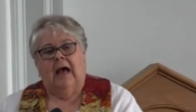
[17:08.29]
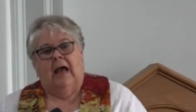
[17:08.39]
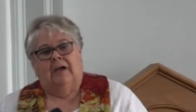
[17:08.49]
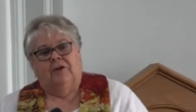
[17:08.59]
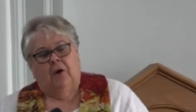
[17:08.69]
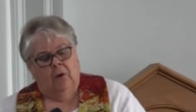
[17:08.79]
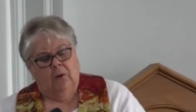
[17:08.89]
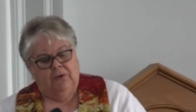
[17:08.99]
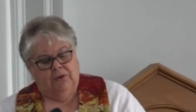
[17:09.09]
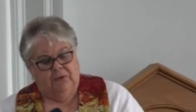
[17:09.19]
I
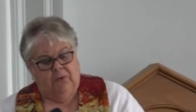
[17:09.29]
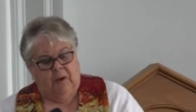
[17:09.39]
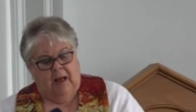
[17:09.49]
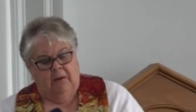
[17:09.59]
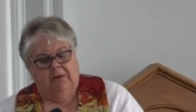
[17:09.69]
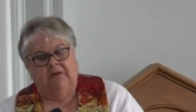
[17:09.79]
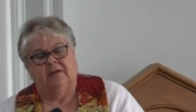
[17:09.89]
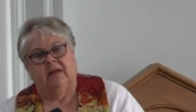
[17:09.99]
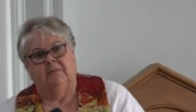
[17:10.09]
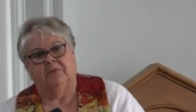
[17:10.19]
told you I would
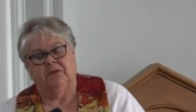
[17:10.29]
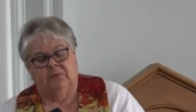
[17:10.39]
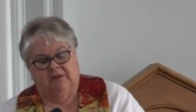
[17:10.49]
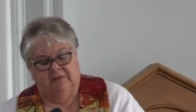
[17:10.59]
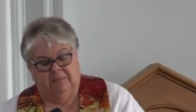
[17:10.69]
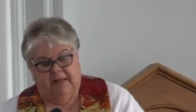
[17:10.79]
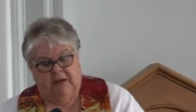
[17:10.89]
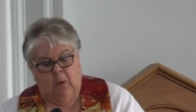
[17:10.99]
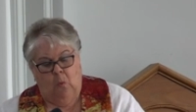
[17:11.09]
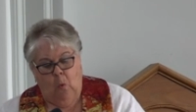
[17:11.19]
attempt to
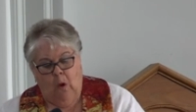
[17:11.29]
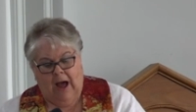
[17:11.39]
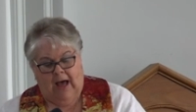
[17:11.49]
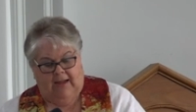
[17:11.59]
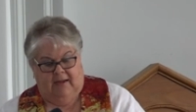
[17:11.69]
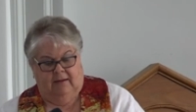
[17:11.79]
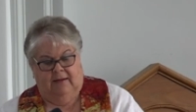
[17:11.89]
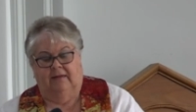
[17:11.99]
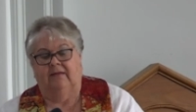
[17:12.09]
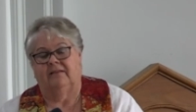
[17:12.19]
explain why
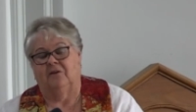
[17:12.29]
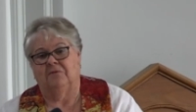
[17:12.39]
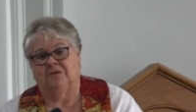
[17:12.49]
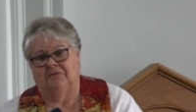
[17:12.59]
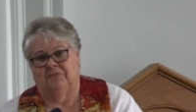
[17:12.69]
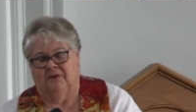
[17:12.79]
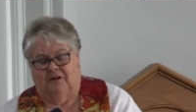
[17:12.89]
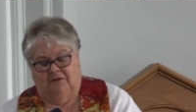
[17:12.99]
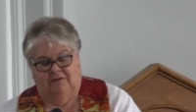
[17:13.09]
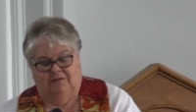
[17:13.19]
it's so
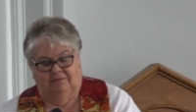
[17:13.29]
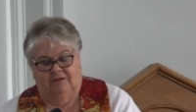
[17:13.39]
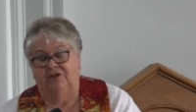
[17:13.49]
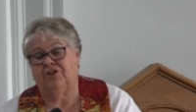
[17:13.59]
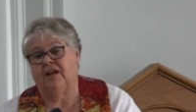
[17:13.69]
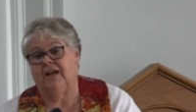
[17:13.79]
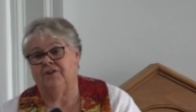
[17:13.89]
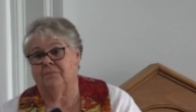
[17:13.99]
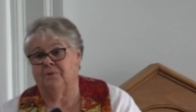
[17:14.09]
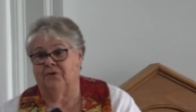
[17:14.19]
difficult to change
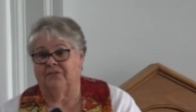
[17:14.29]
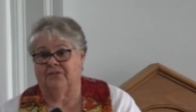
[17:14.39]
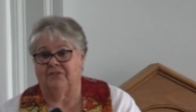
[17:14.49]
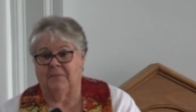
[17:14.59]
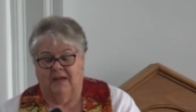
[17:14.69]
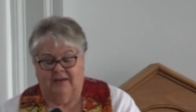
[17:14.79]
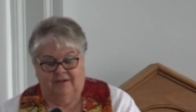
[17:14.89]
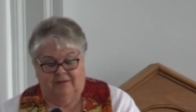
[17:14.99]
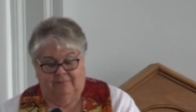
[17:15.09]
a person's mind.